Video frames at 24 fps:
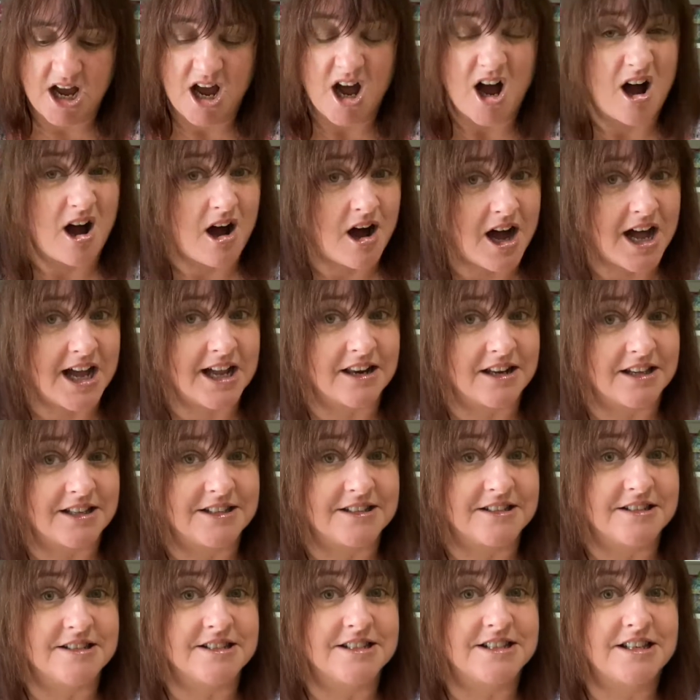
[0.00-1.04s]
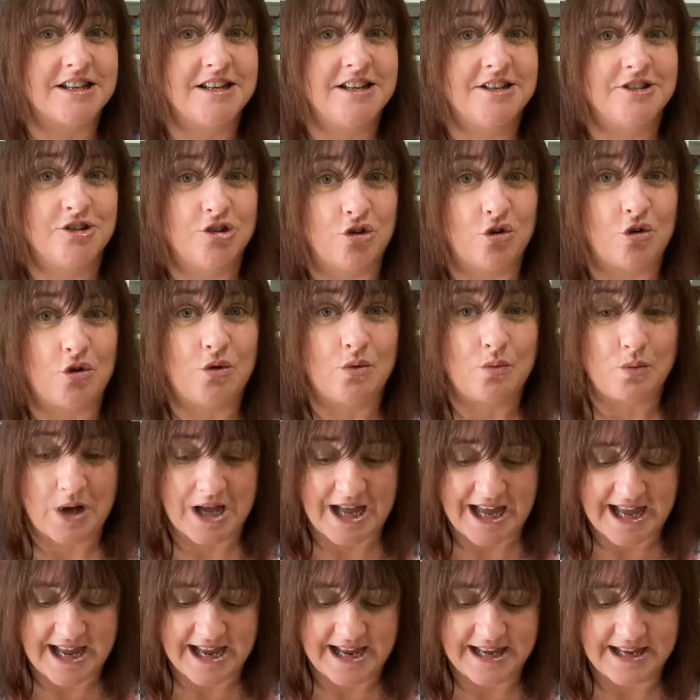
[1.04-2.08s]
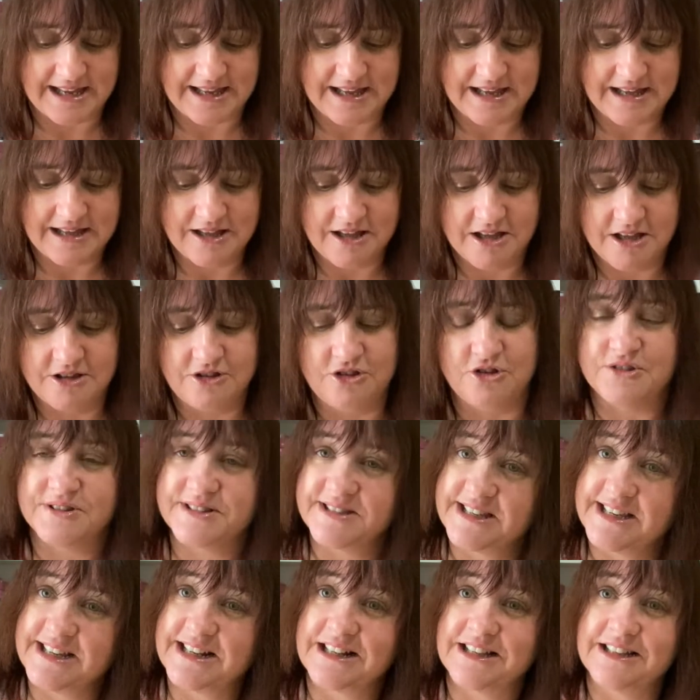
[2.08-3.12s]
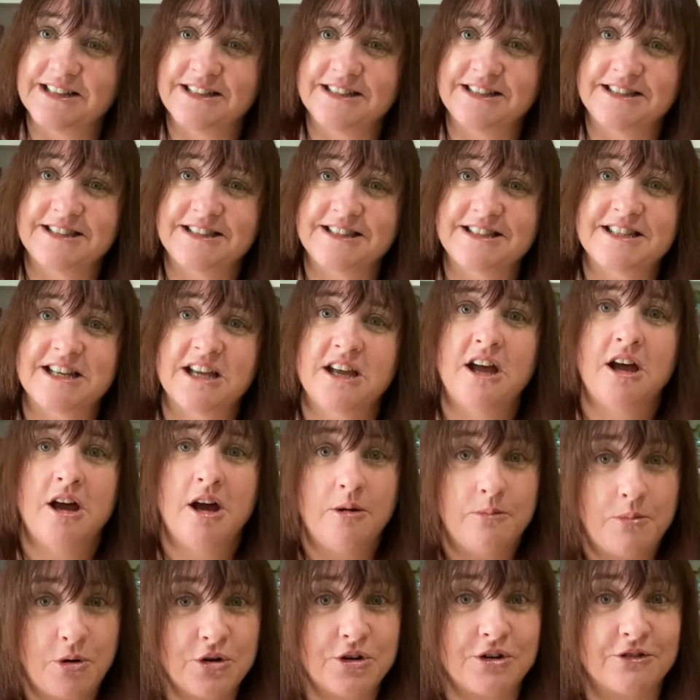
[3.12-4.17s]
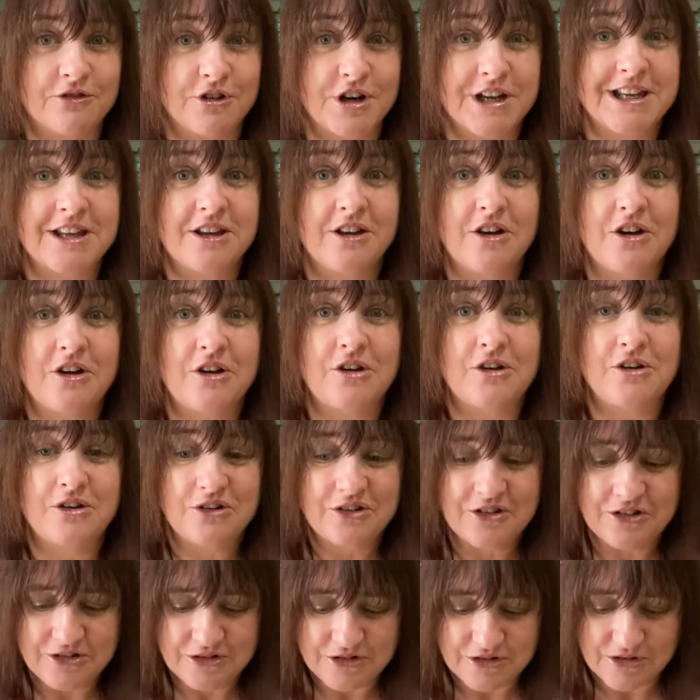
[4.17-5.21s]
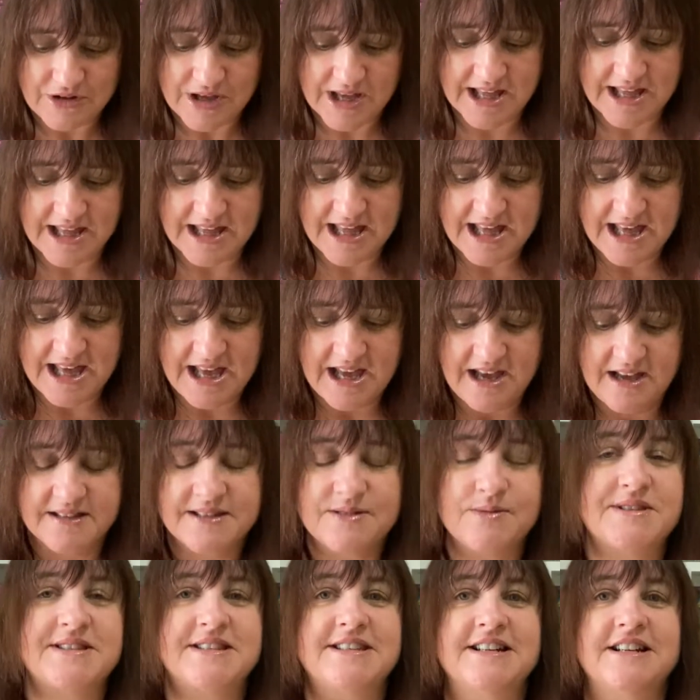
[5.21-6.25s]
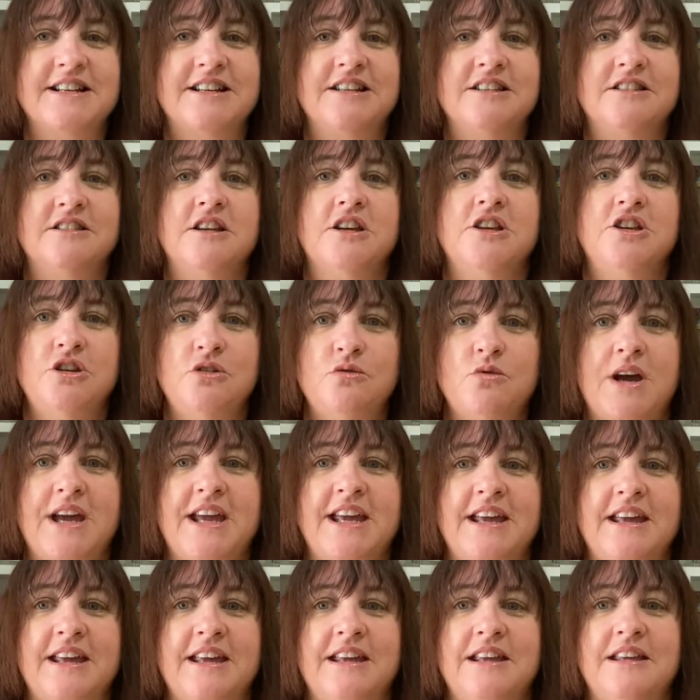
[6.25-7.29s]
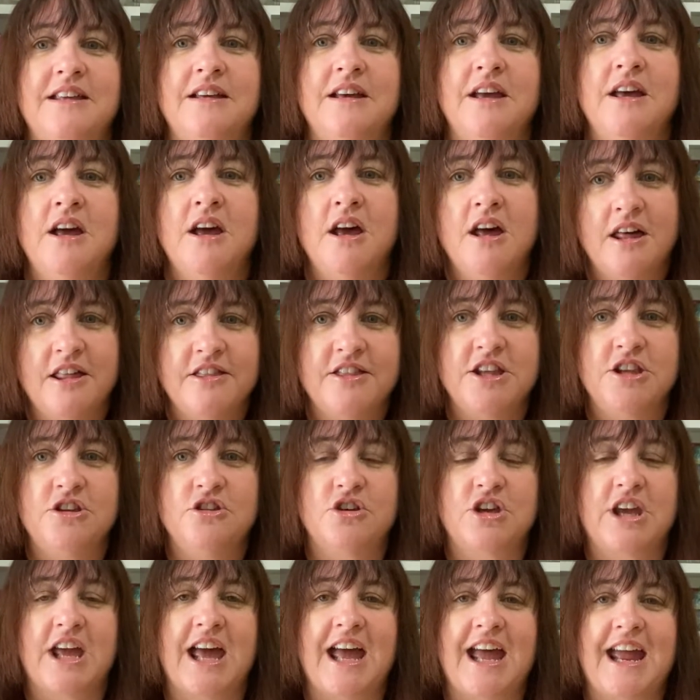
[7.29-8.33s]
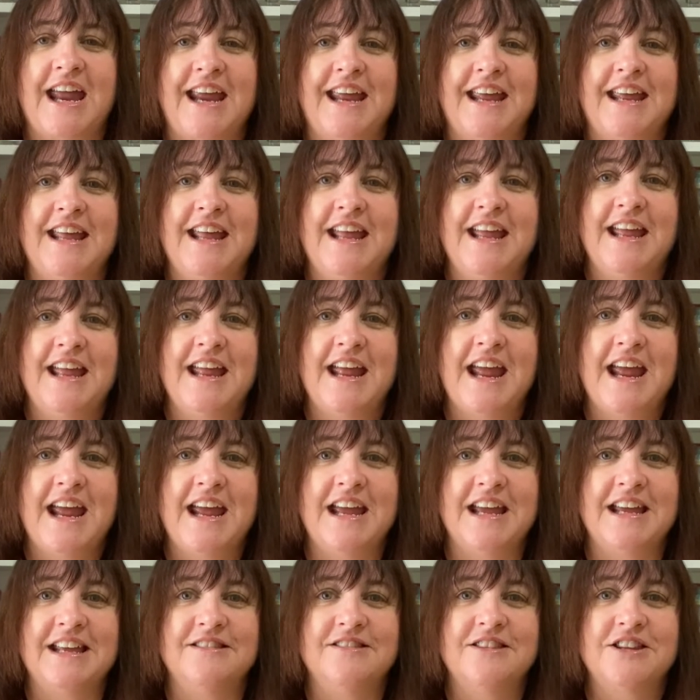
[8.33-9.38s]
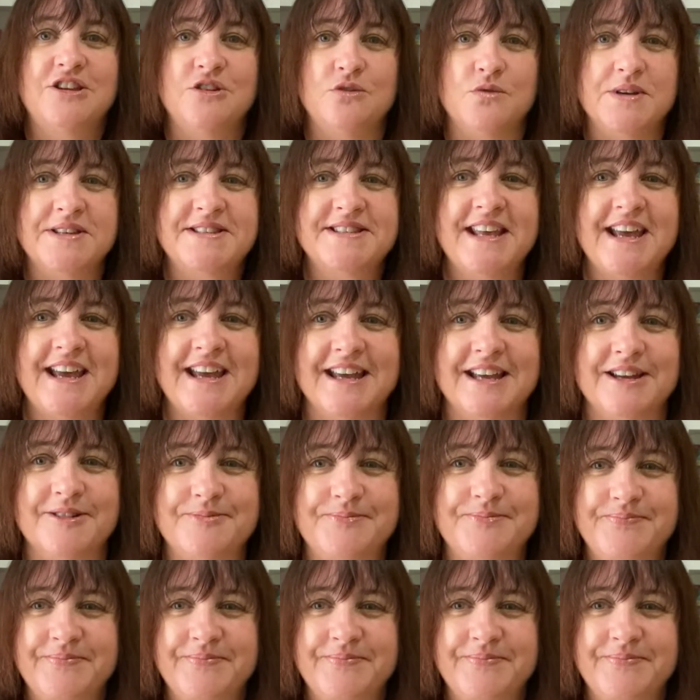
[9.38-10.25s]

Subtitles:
Ireland, Norway, New Zealand, Puerto Rico, Switzerland, UAE, the UK, and the USA.